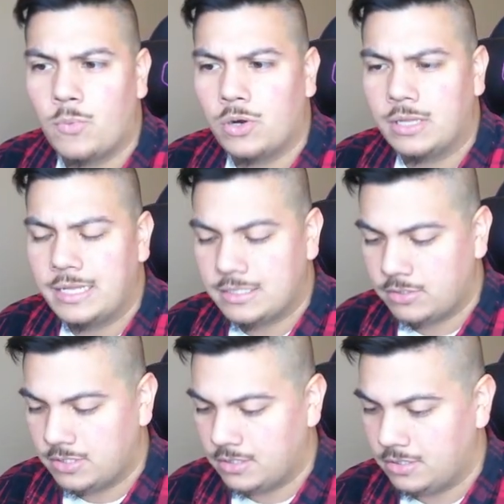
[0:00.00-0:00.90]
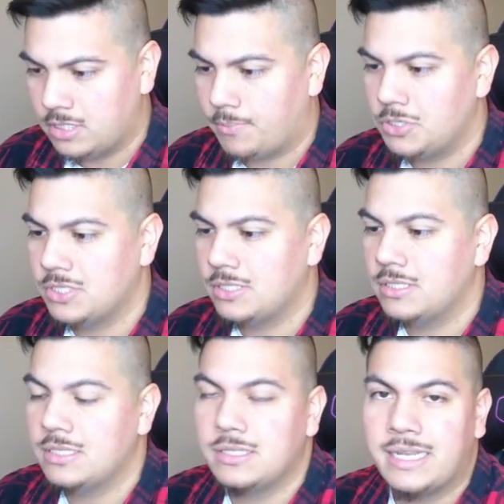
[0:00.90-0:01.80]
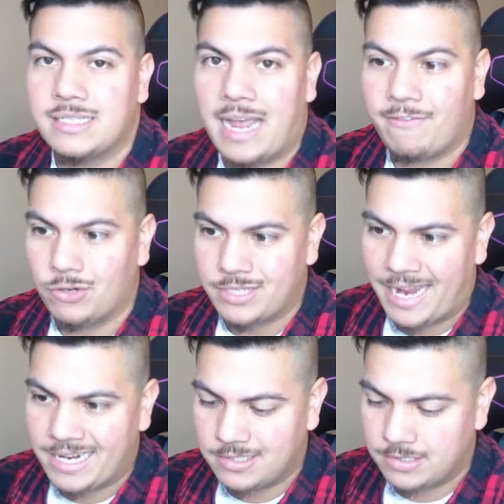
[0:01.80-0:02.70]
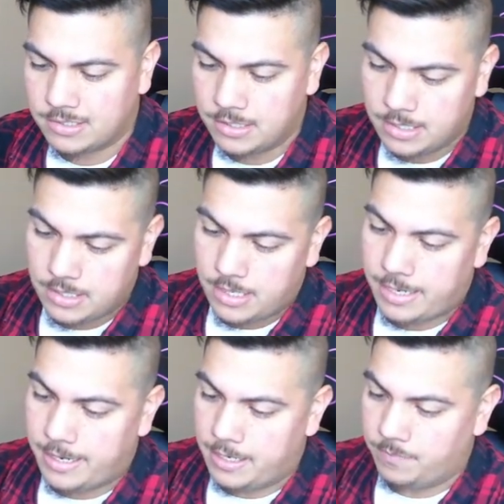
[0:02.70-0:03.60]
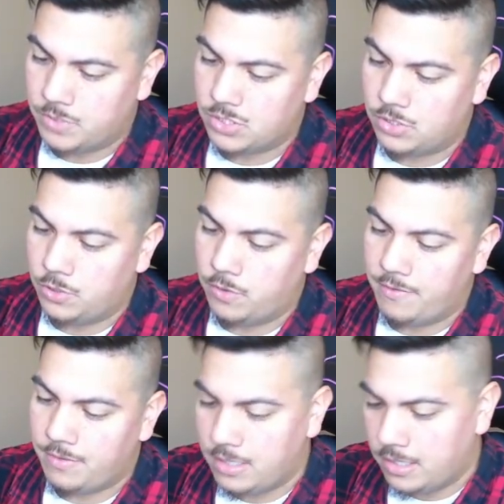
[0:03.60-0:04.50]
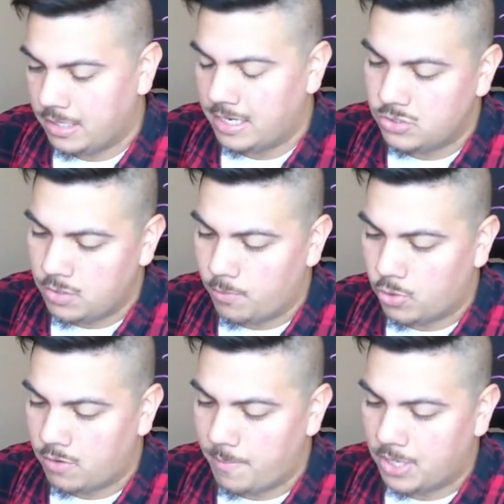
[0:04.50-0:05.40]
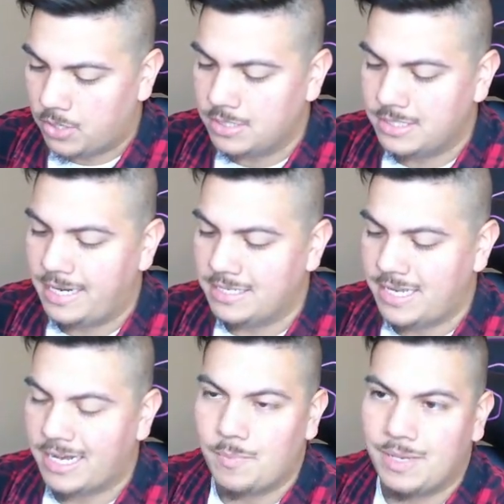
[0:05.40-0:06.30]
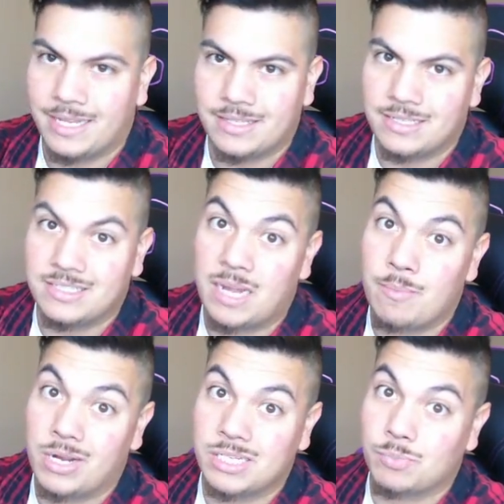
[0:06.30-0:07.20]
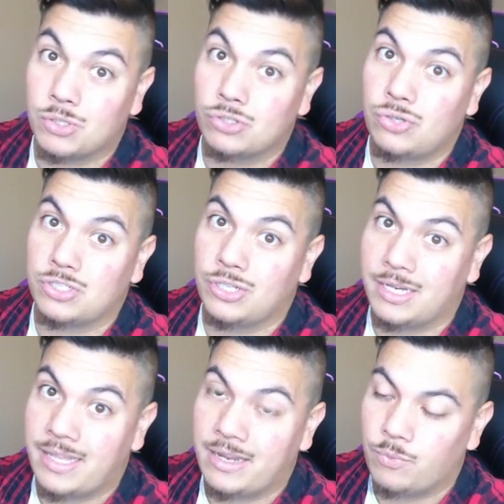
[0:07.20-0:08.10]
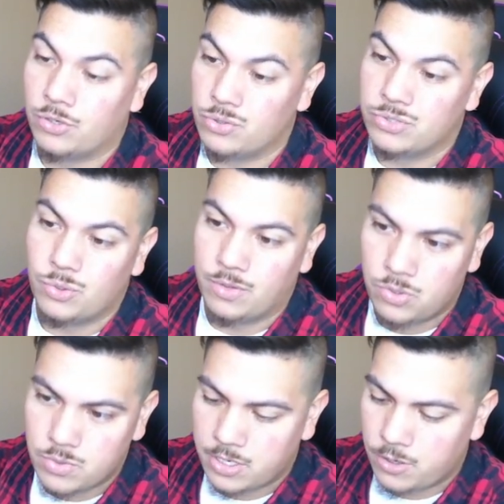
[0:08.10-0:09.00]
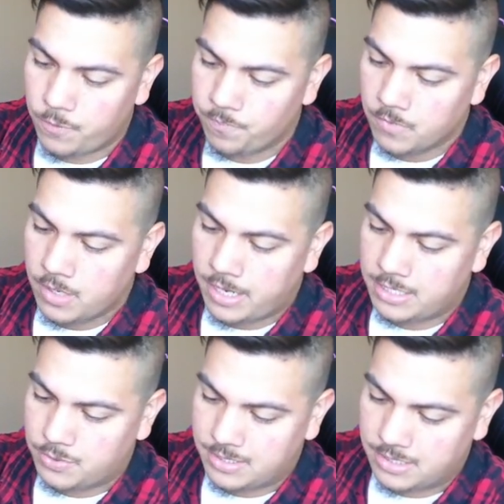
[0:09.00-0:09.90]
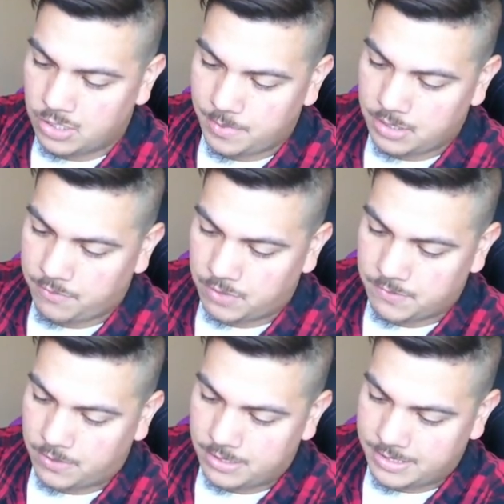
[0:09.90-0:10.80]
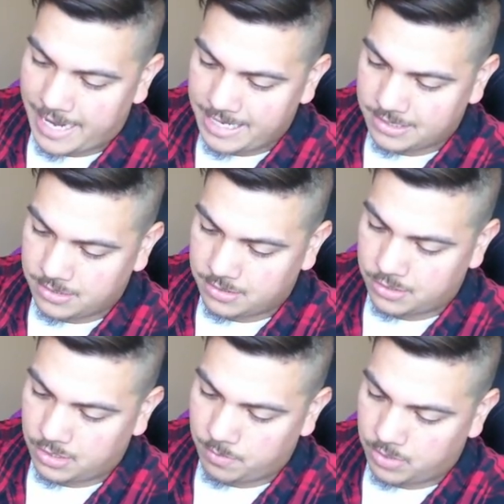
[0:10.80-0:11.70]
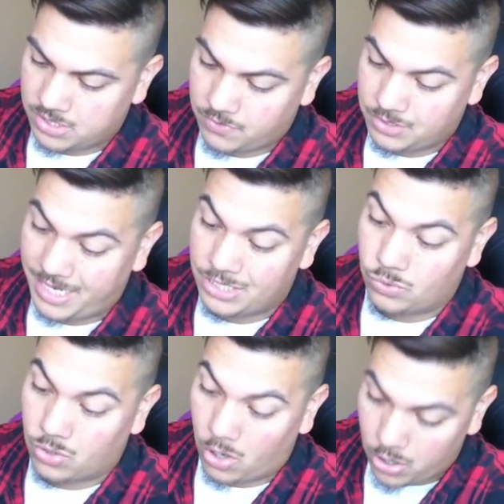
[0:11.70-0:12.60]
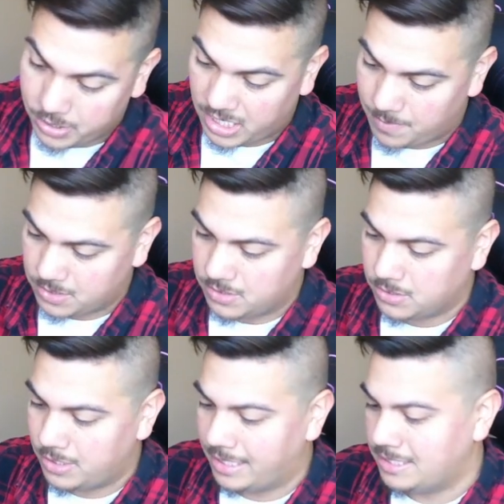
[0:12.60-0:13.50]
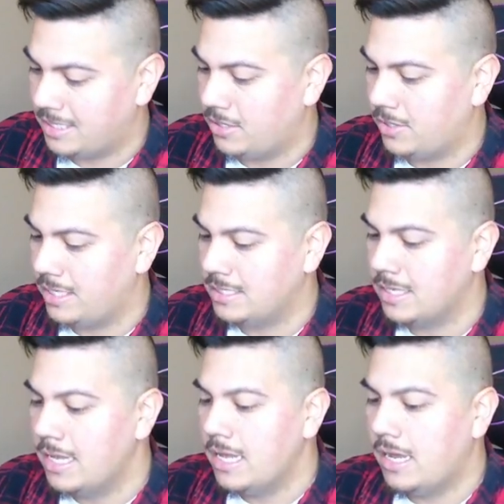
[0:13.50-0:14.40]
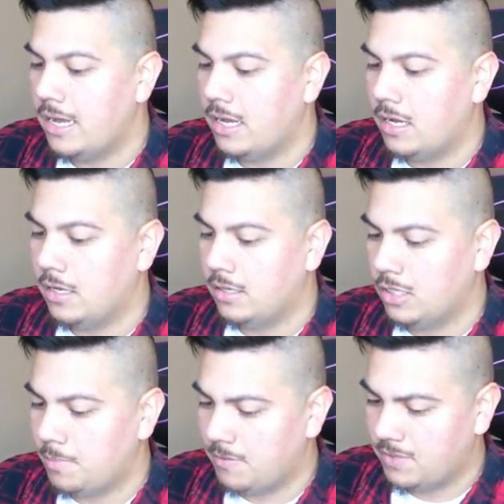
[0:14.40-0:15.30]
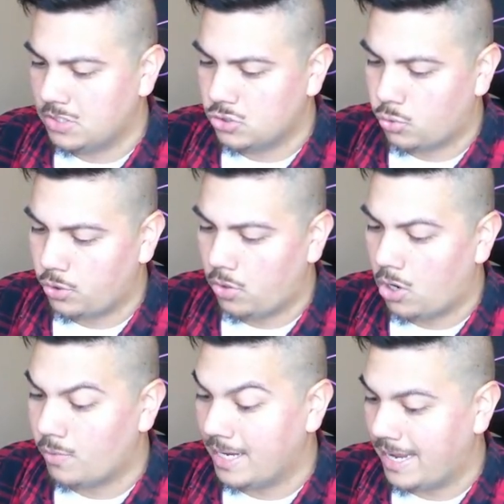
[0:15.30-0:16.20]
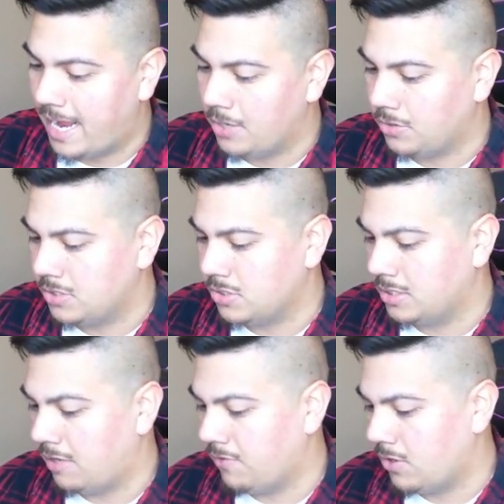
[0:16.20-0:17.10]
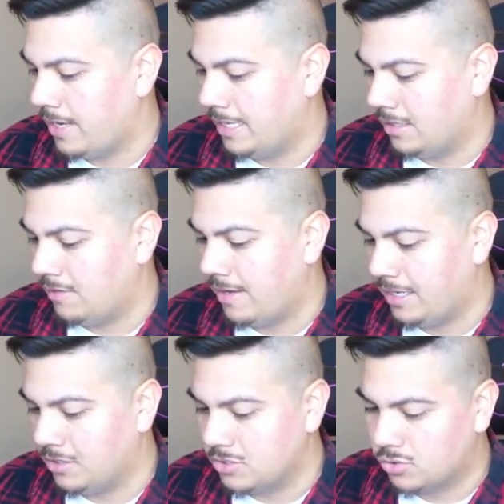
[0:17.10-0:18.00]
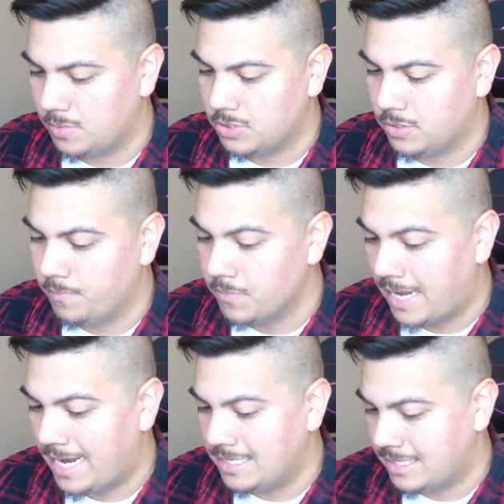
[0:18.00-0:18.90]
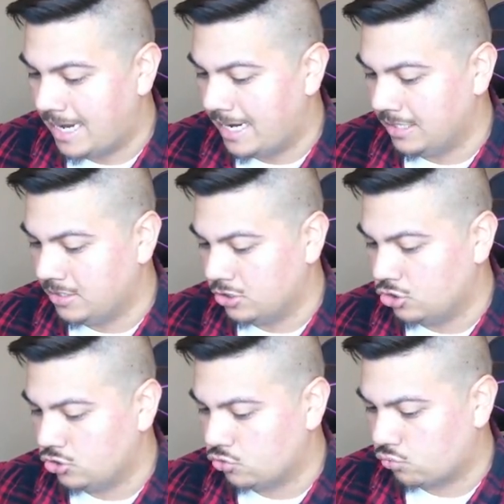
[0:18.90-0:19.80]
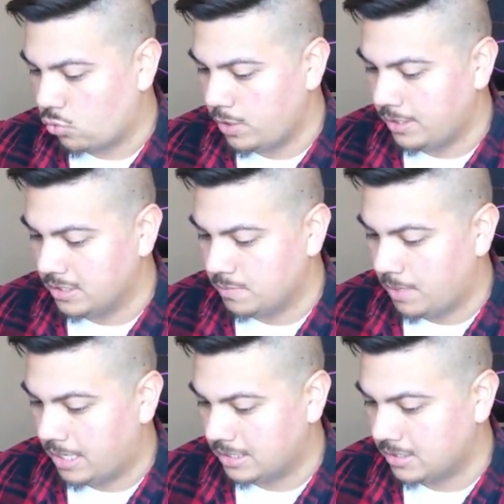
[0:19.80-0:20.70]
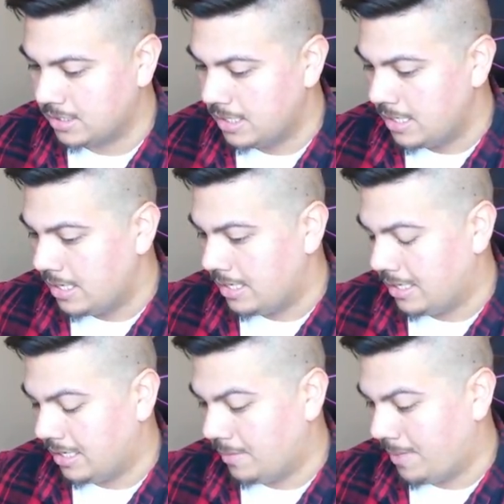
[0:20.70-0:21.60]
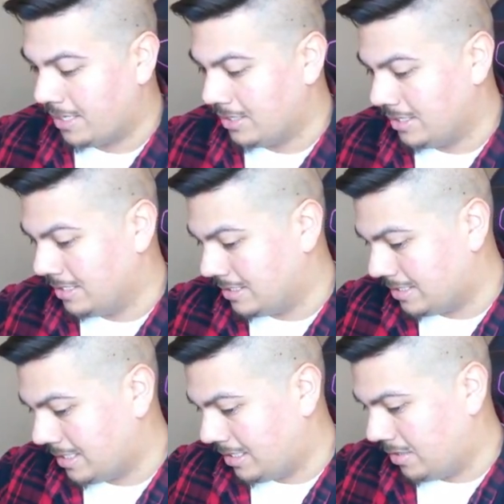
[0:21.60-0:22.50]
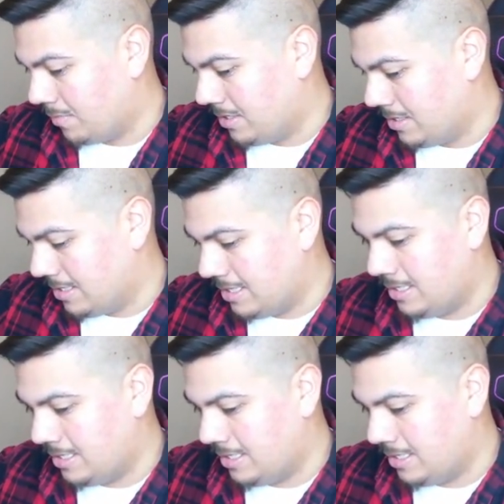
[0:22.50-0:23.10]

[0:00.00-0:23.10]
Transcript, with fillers: more or less to, to purchase this. That's after taxes. Um, so it, it, gives you more of a better understanding. It's not going to be like the 10 bucks per structure deck like we're used to with Yu-Gi-Oh! Uh, so it's a little bit different as far as that is concerned. But as far as the actual card game is concerned, like I said, there is uh, a little bit of a tutorial already out there. So I'll definitely go ahead and leave that in the description as I destroy this box. Uh, my goodness, I need to be